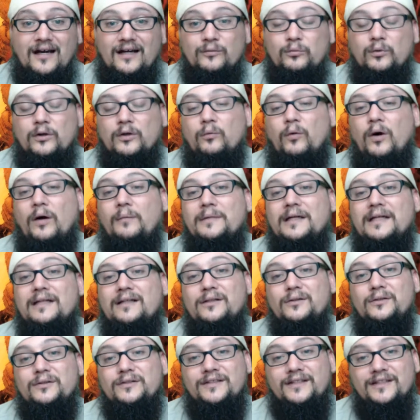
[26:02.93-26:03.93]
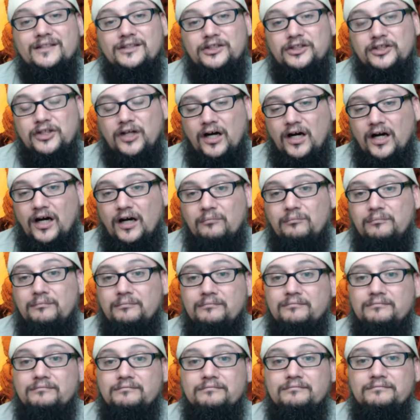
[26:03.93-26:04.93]
God wouldn't want me to lose this
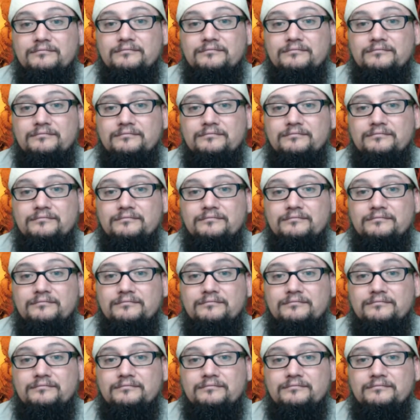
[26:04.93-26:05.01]
job,